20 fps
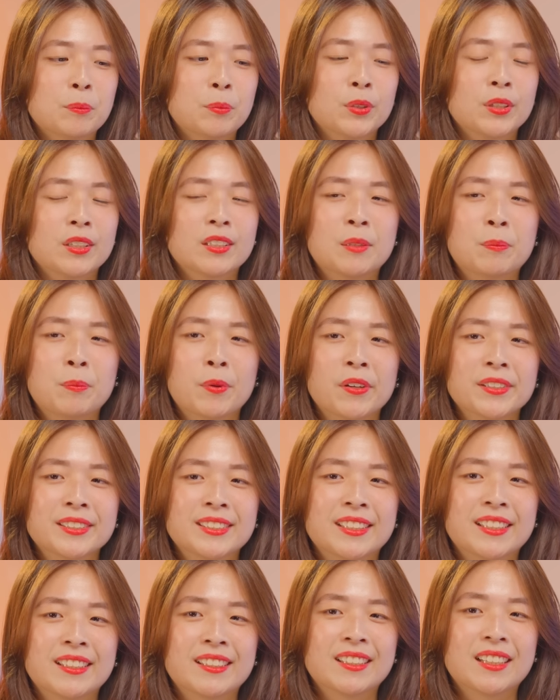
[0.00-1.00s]
put the
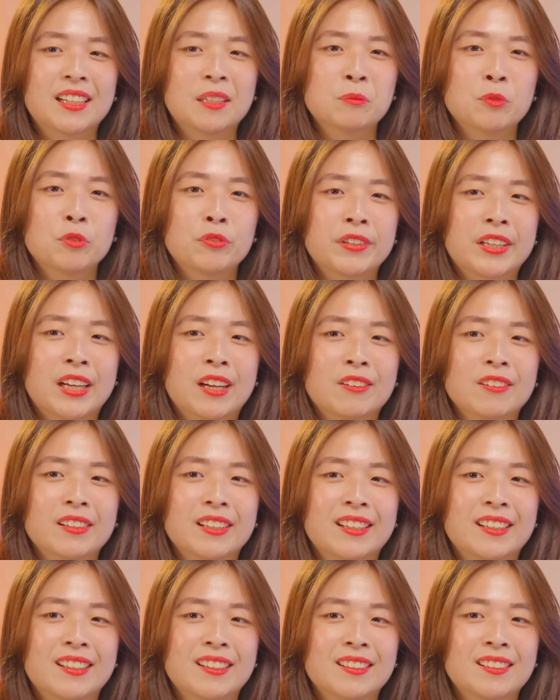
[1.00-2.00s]
deposit. I'm moving out
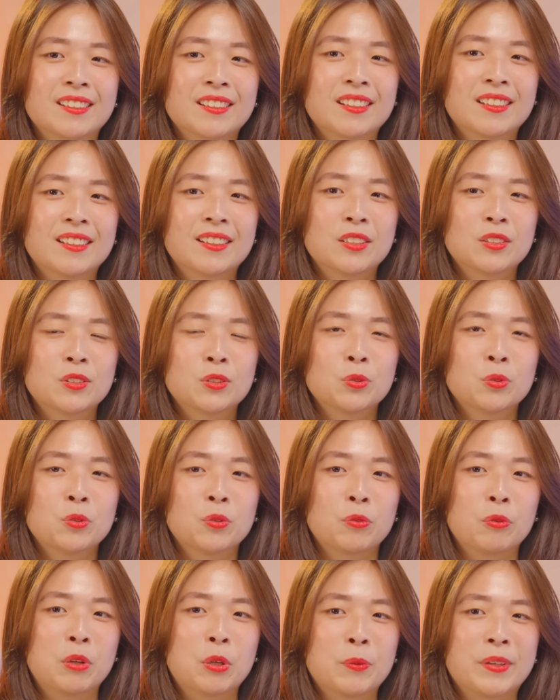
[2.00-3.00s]
in two to
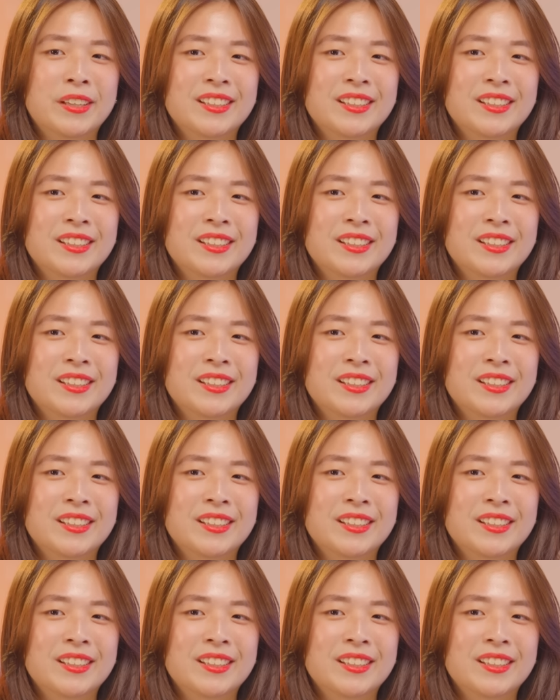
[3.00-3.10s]
three